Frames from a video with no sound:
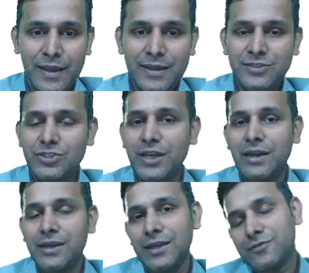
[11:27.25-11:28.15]

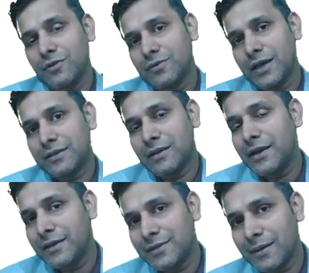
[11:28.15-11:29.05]
SGLT is one of the
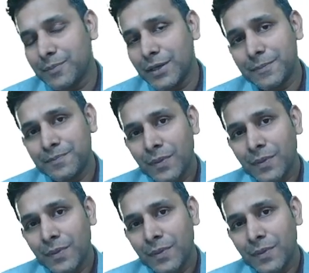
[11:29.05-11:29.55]
excellent example,